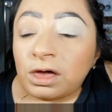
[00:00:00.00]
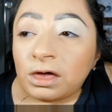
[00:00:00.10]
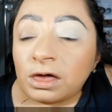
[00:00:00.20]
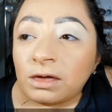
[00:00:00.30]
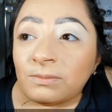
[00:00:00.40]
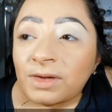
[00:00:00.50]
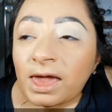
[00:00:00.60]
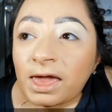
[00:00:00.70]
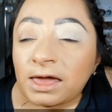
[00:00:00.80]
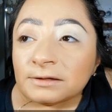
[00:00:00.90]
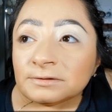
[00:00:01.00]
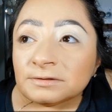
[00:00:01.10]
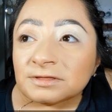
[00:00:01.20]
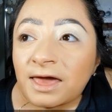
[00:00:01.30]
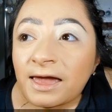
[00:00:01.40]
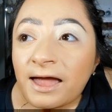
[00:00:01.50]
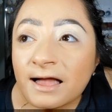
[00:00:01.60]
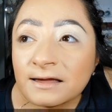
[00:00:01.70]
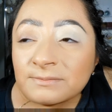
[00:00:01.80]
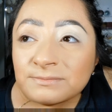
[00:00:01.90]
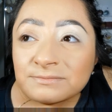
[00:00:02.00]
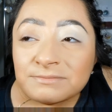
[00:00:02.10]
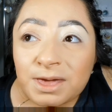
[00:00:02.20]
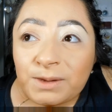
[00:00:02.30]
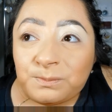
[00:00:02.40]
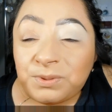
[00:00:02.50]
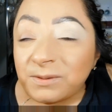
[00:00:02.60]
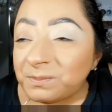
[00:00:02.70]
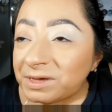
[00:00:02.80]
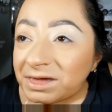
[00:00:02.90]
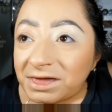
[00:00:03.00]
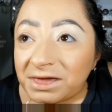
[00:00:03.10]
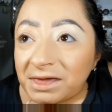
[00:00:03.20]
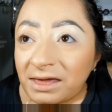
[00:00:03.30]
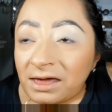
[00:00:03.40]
and I had my puppy,